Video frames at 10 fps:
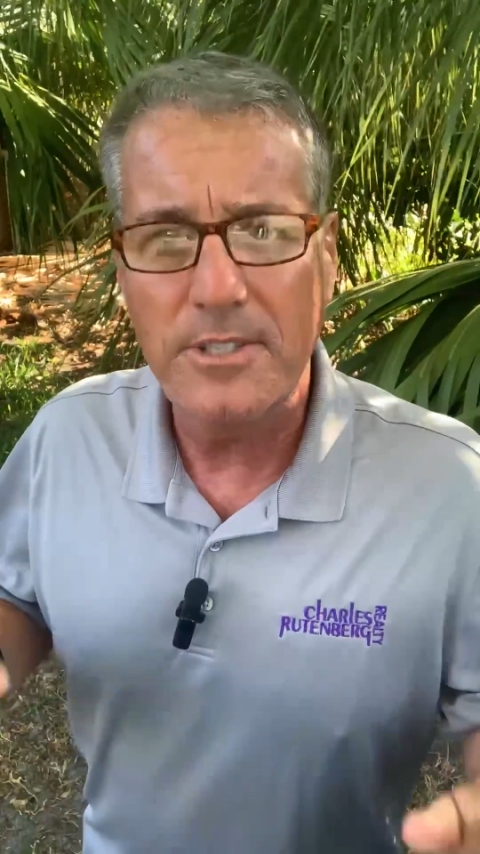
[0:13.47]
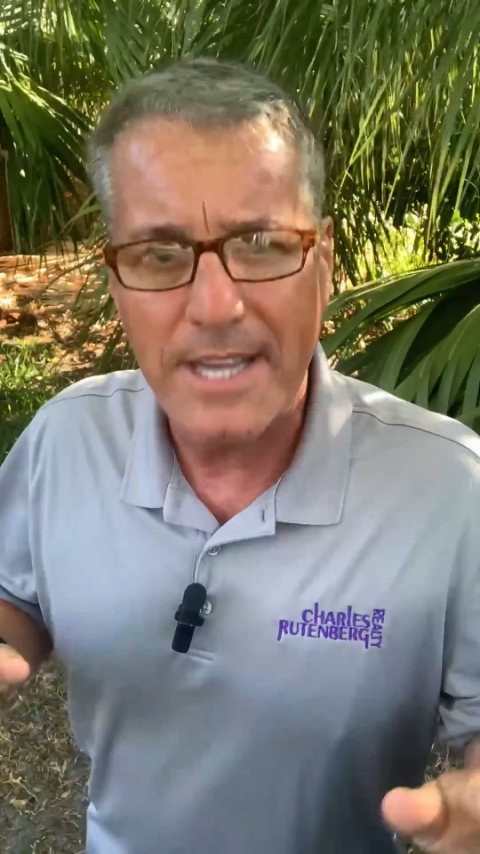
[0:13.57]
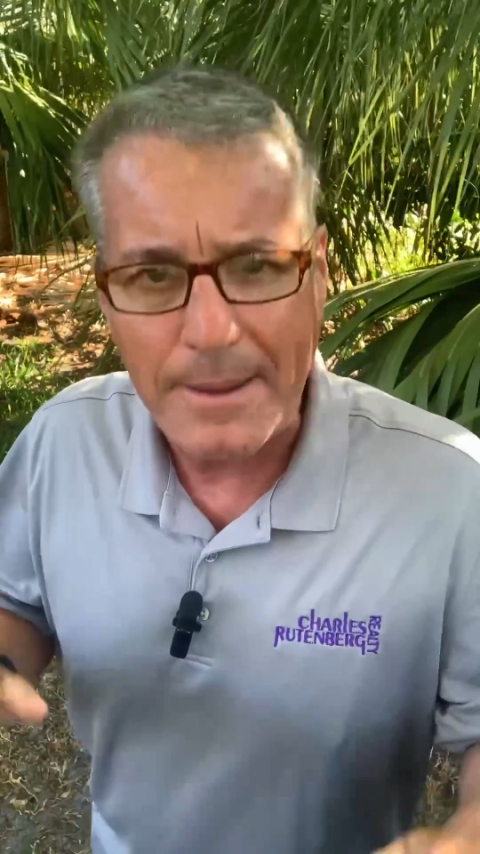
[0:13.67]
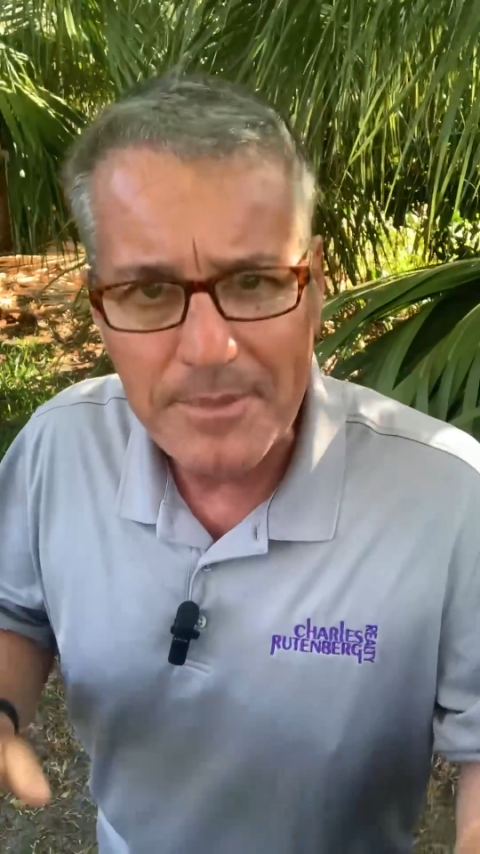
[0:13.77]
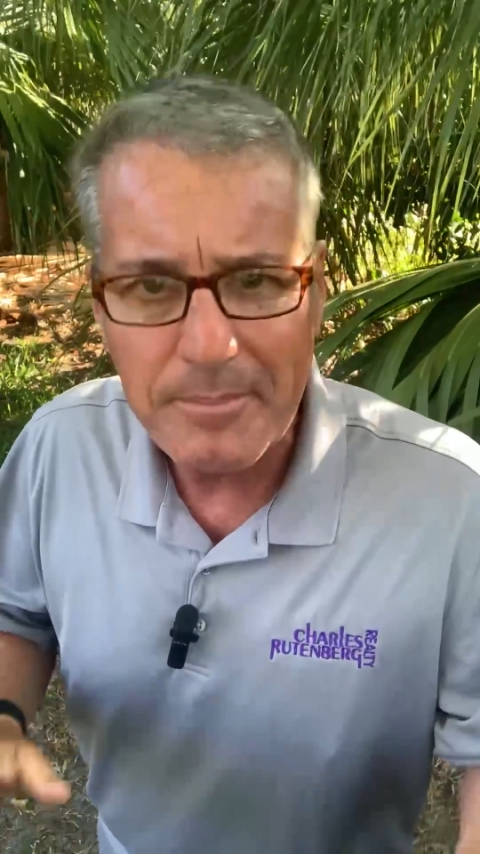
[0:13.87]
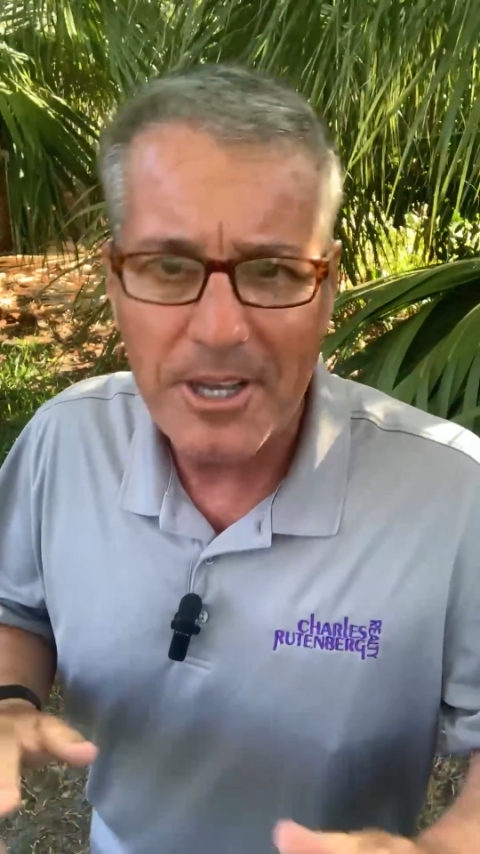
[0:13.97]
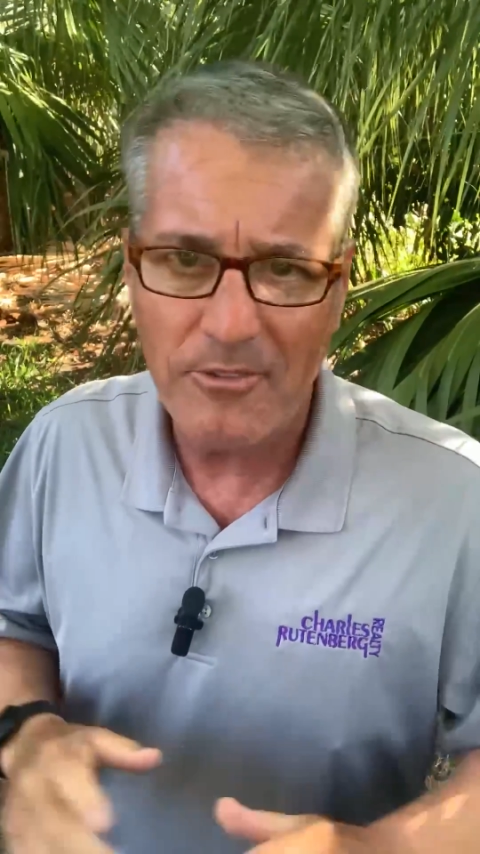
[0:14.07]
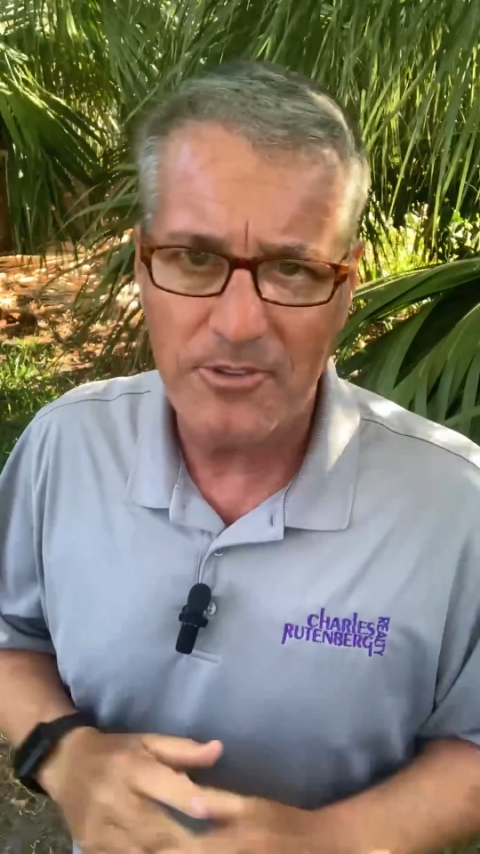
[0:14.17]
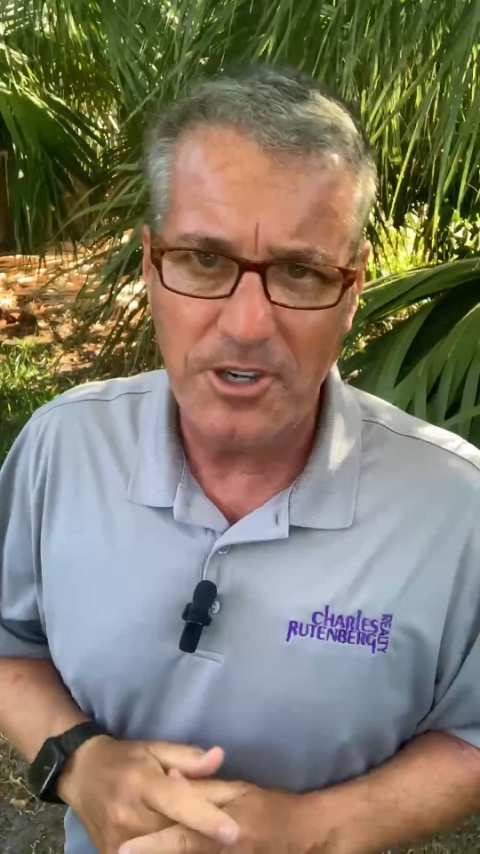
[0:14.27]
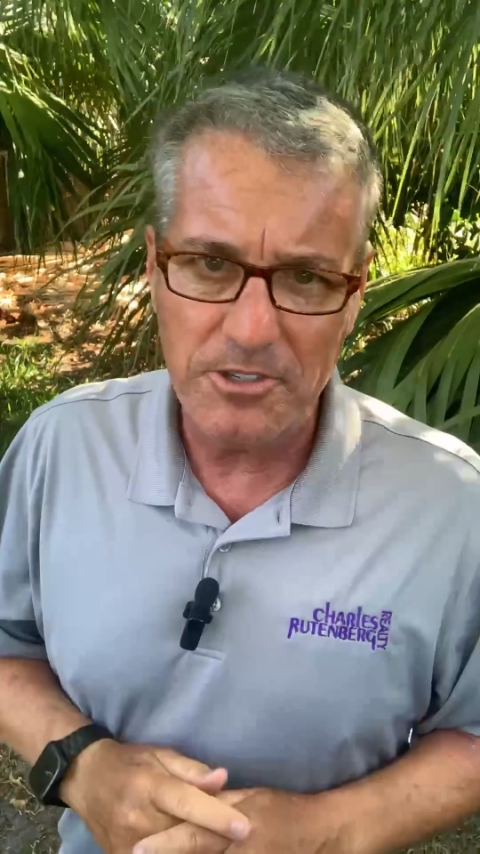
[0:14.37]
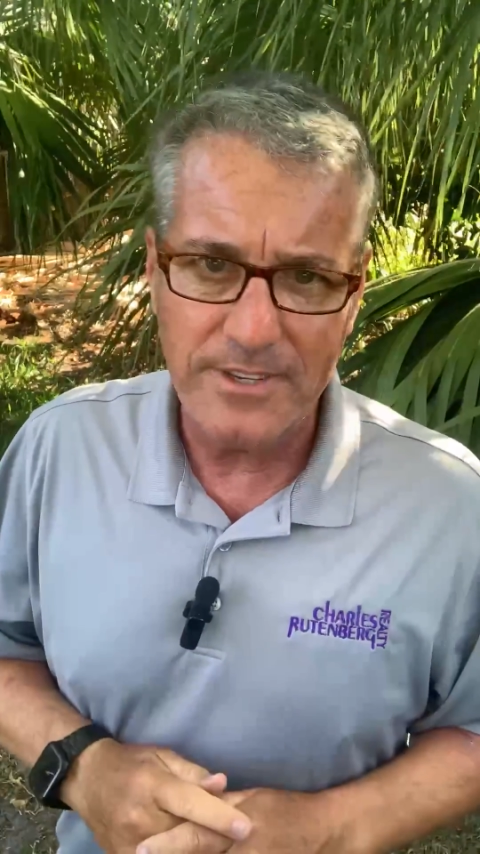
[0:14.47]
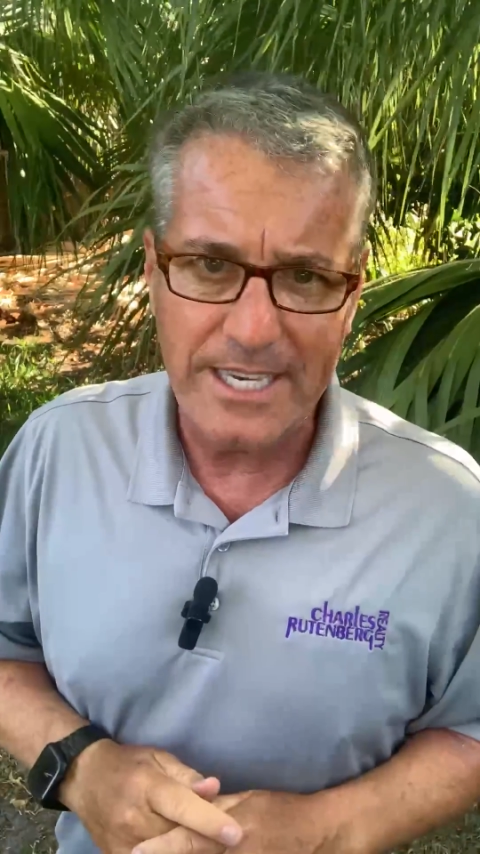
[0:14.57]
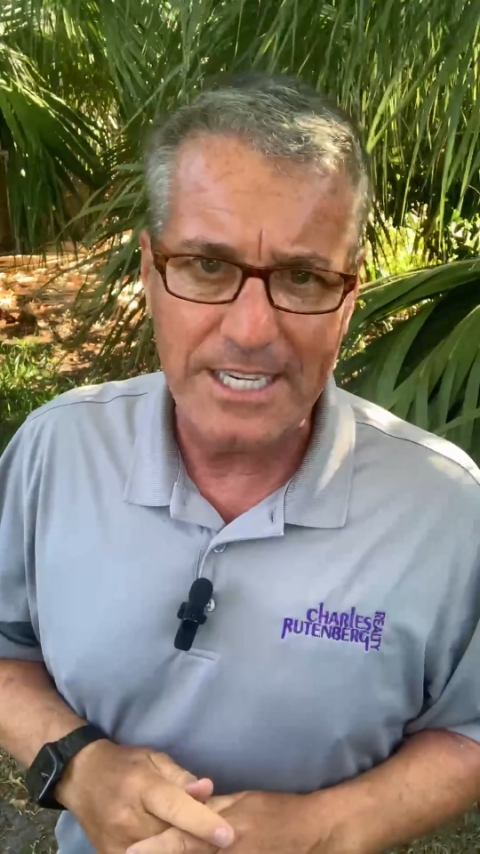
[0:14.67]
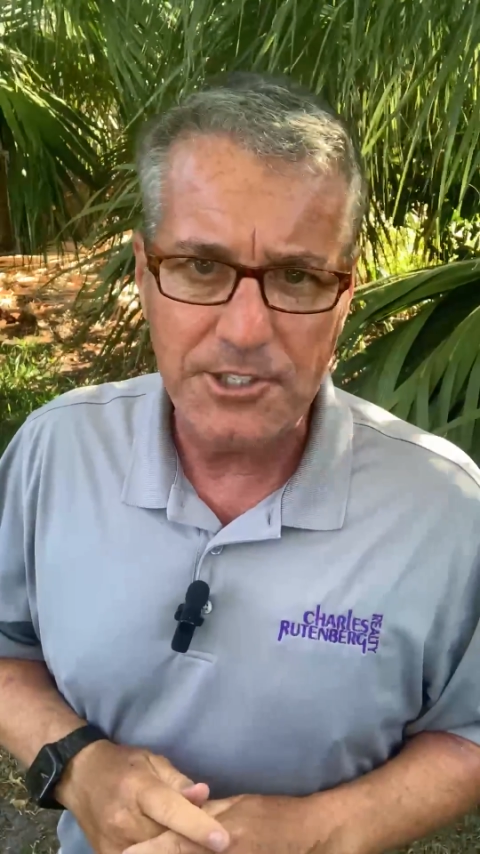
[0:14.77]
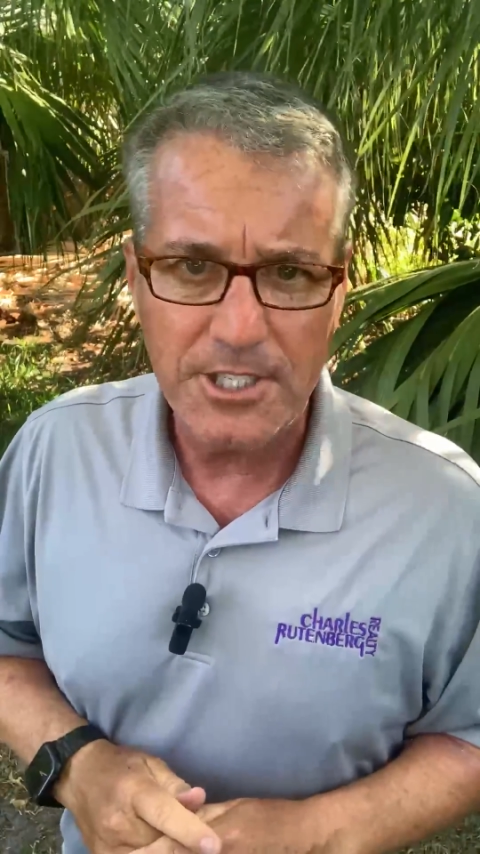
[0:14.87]
tap the bell for
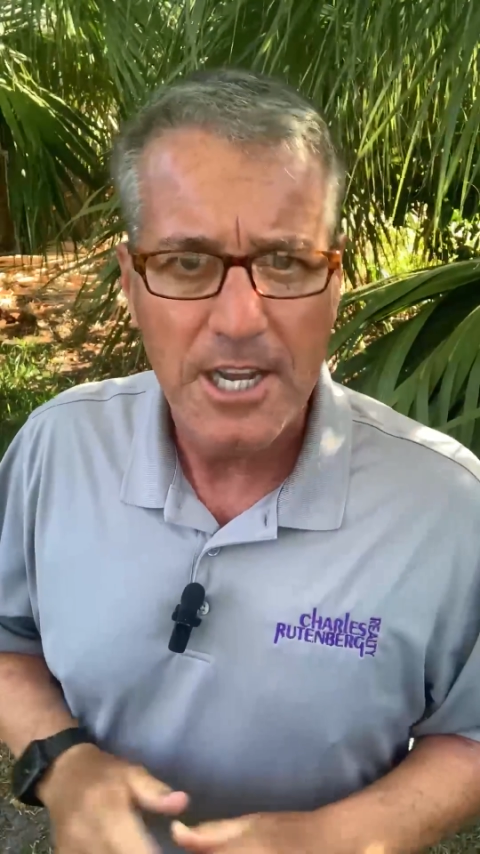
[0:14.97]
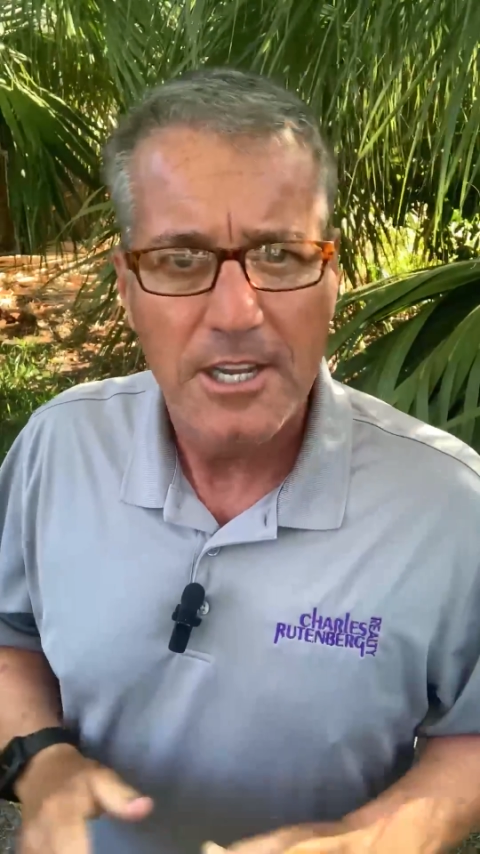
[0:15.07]
notifications